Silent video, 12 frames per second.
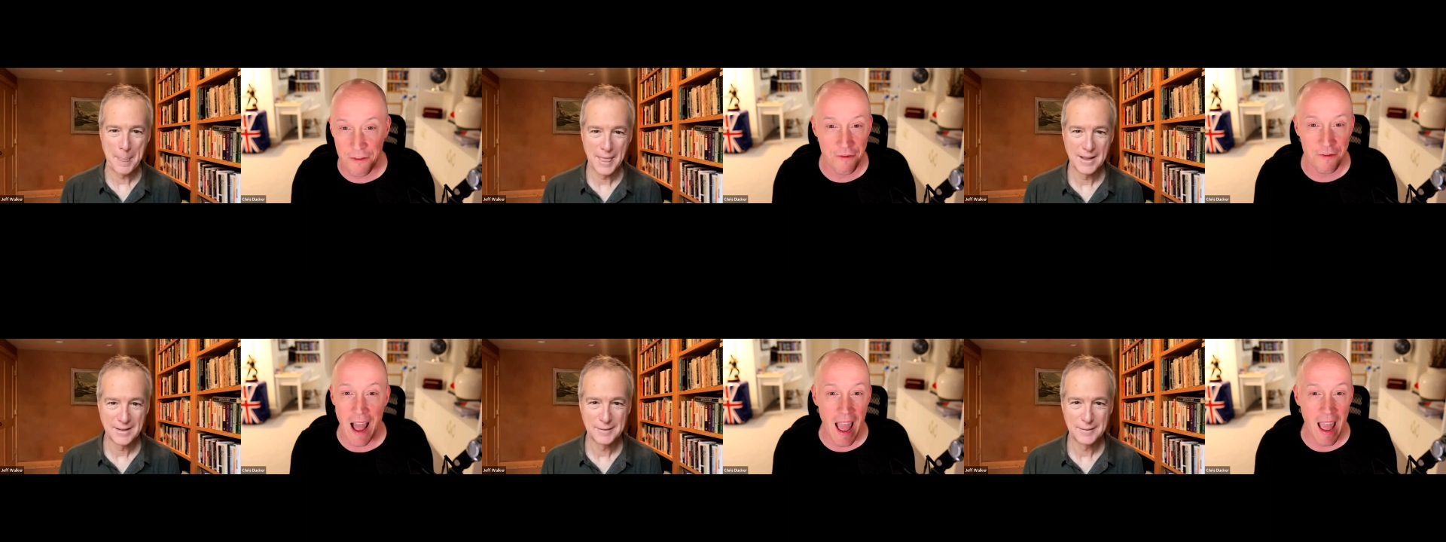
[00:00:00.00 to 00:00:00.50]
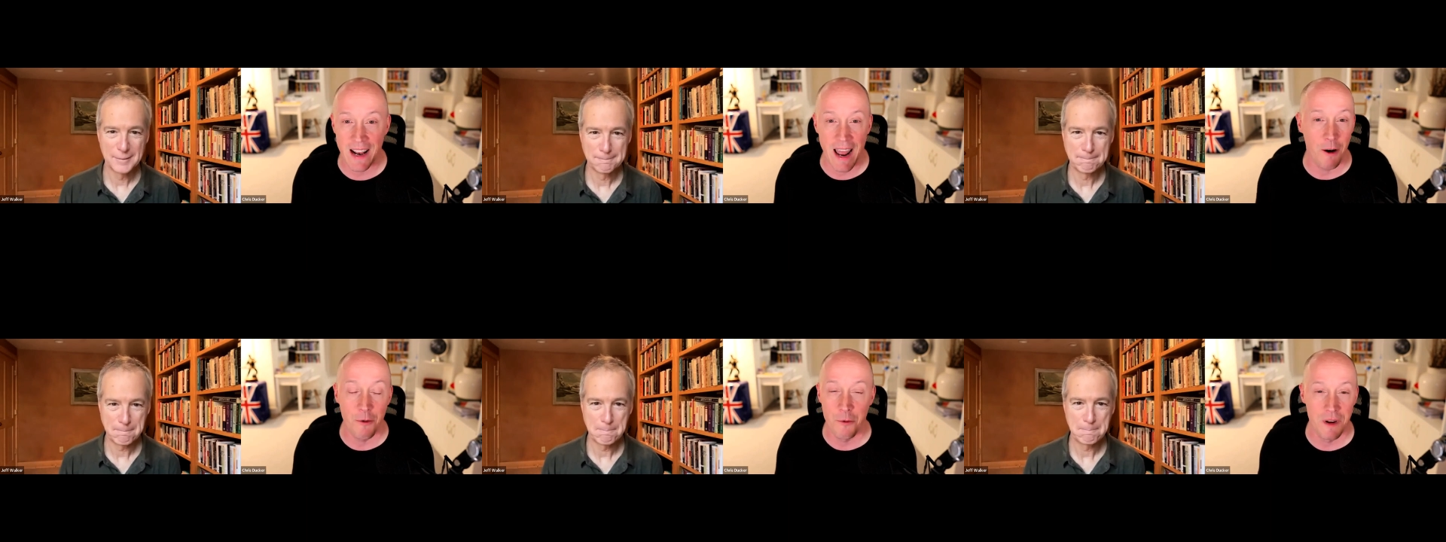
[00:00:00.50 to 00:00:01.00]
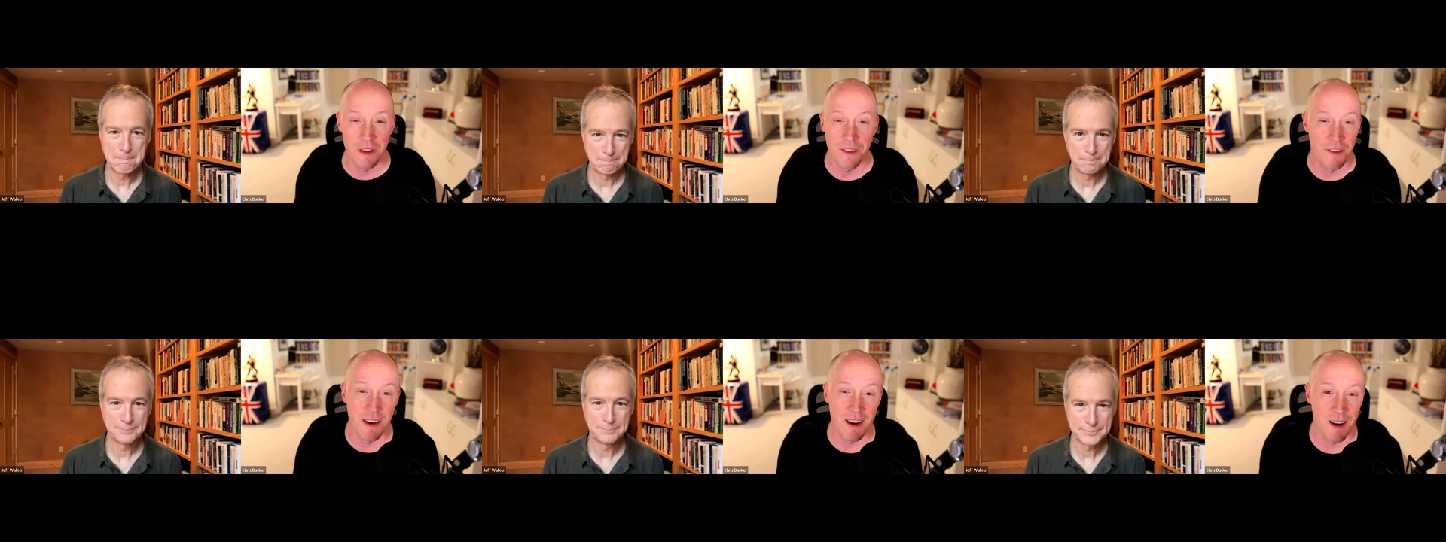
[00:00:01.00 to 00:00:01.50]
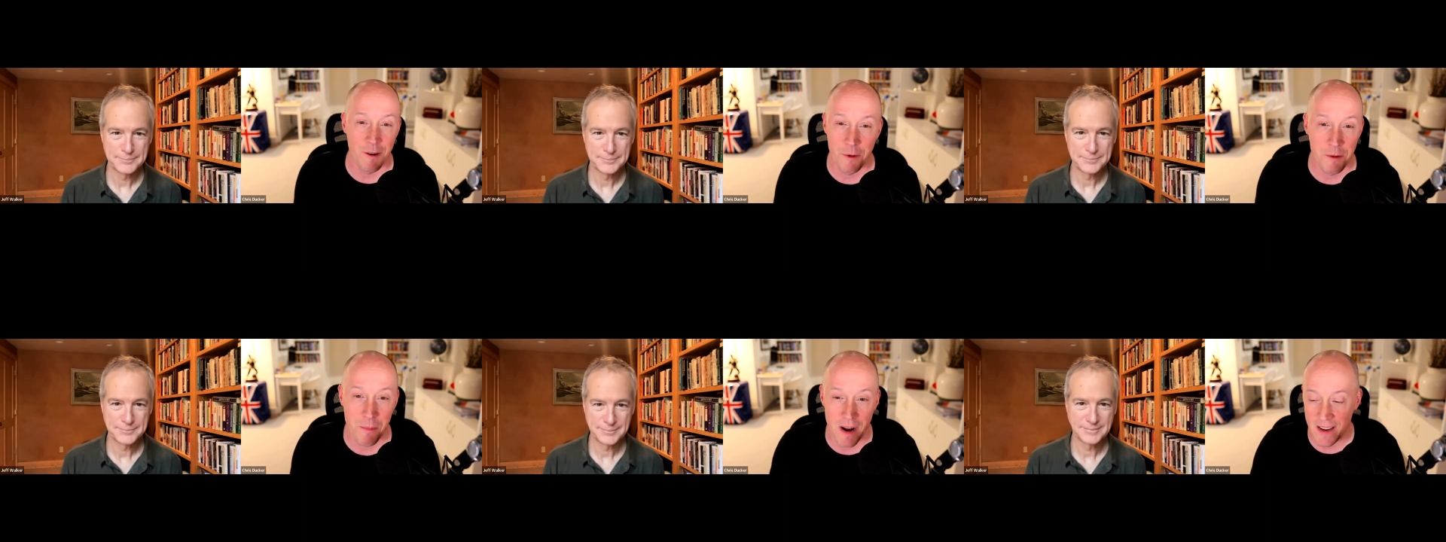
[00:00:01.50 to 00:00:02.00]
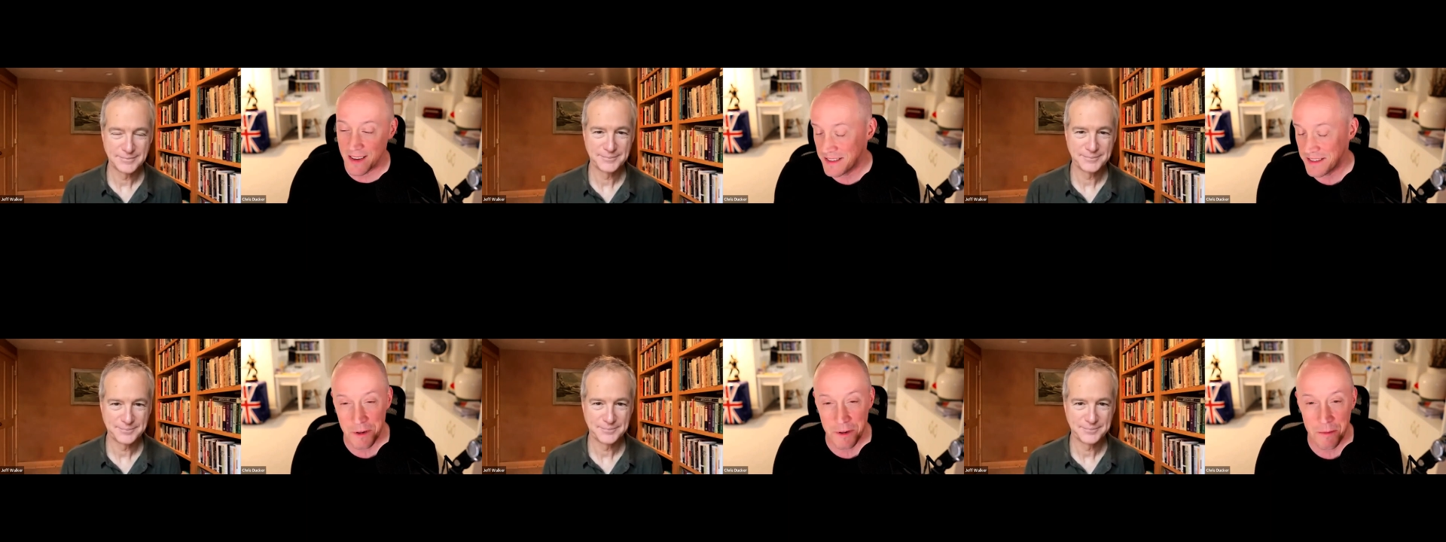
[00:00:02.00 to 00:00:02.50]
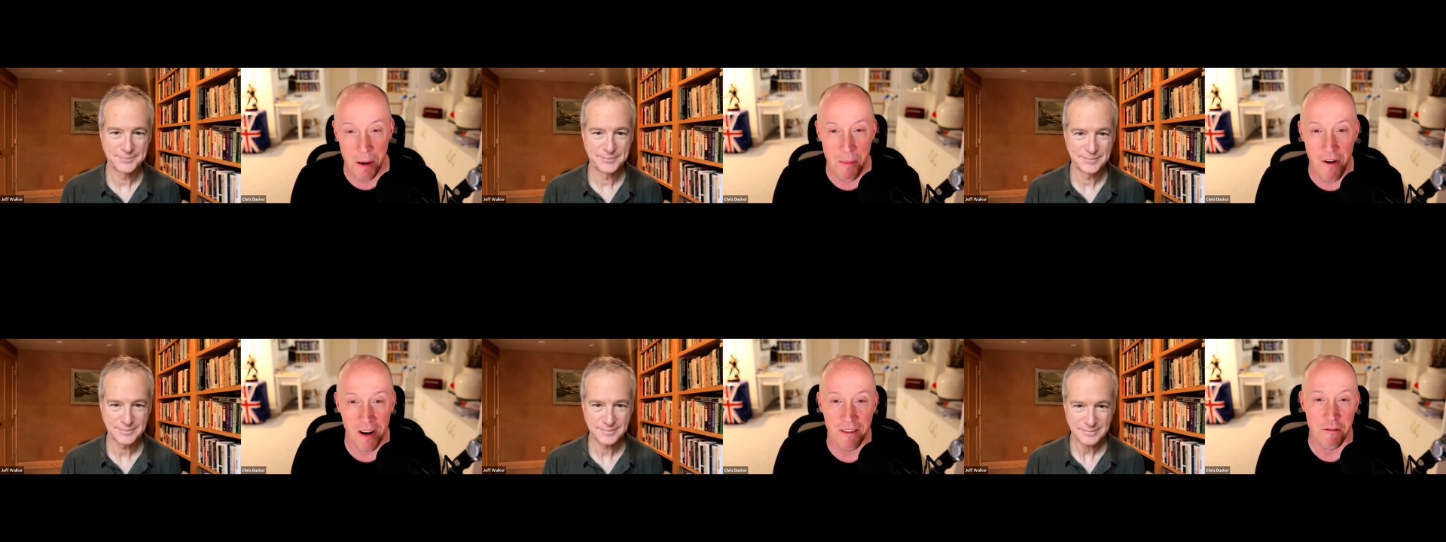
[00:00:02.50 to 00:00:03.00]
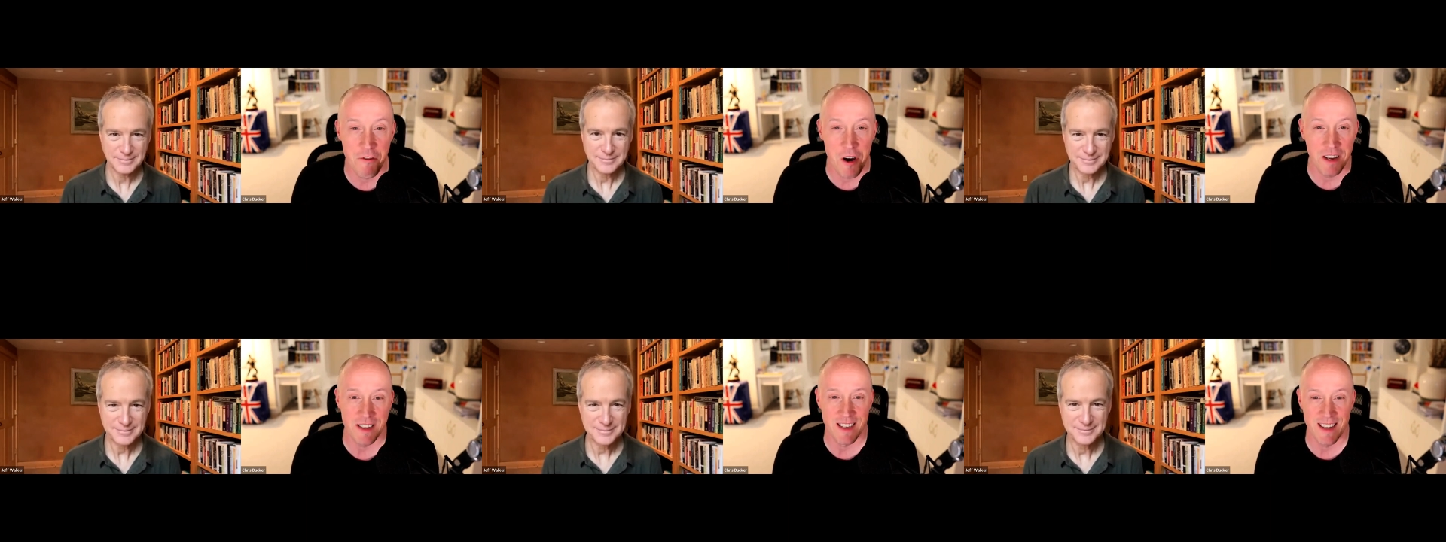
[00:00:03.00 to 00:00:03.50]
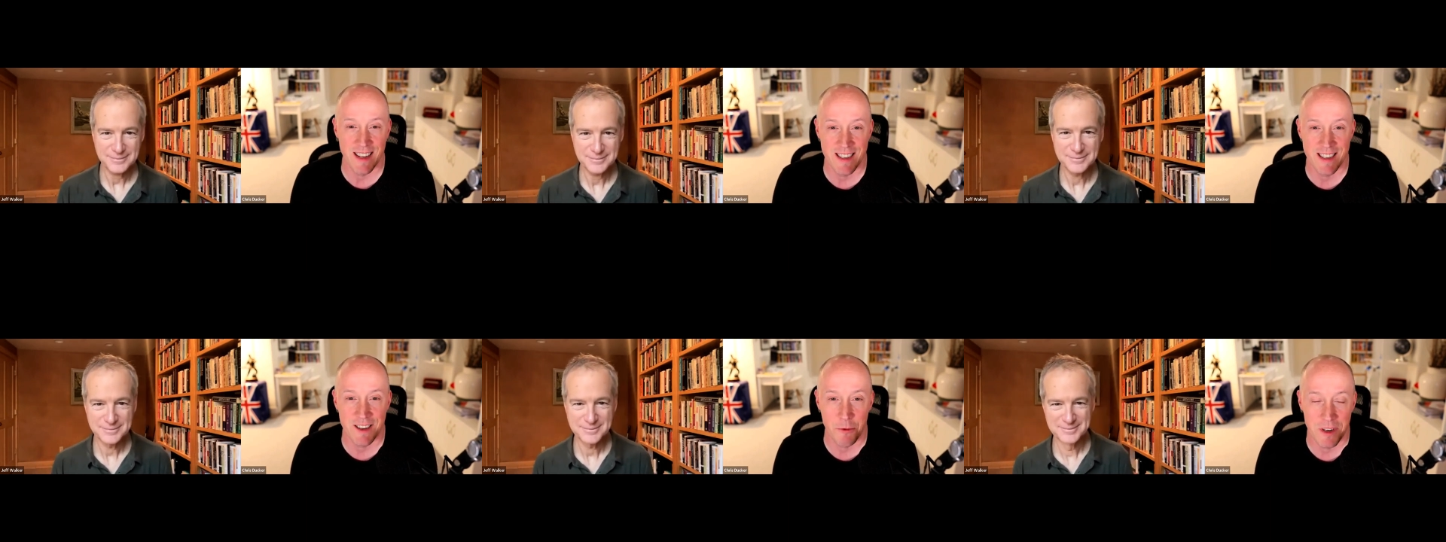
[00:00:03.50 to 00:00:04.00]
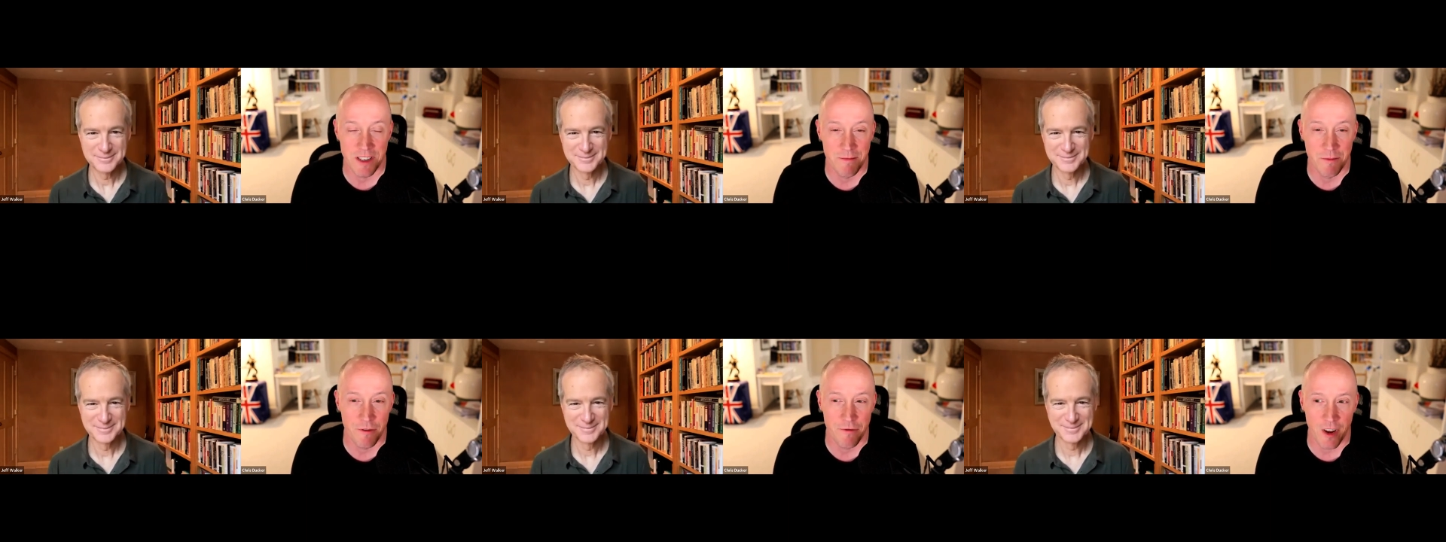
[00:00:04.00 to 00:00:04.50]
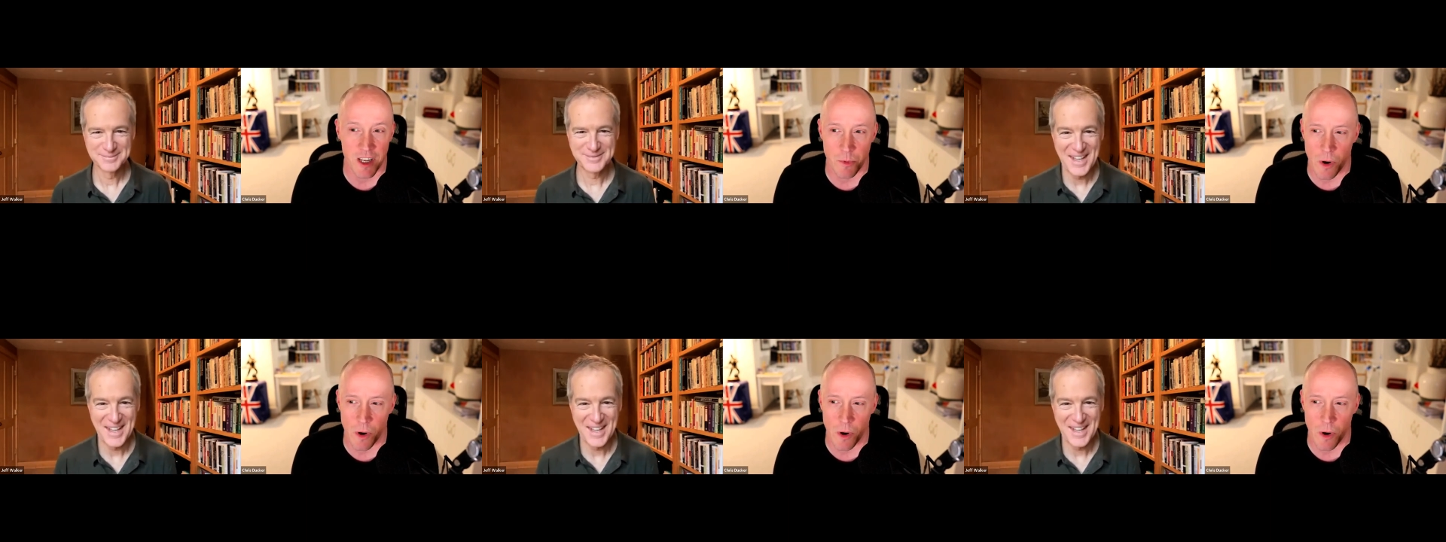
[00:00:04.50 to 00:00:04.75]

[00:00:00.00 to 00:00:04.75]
Speaker 1: hanging out with uh with my with my American friends. Is it's always good fun as well.